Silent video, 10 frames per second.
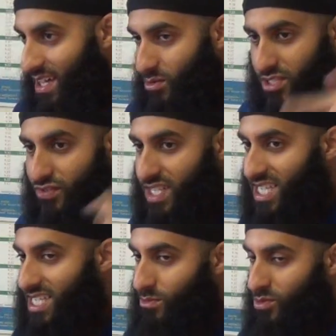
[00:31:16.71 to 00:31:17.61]
He was just
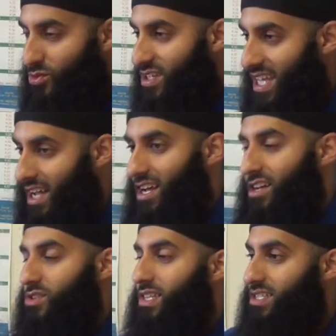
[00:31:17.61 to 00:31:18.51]
reteaching what was already there.
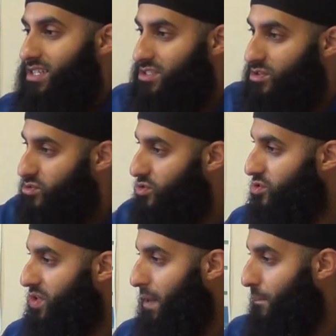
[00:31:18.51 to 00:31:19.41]
So, these, so, so,
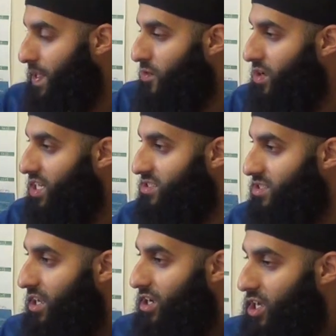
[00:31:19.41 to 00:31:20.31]
so the imperialist,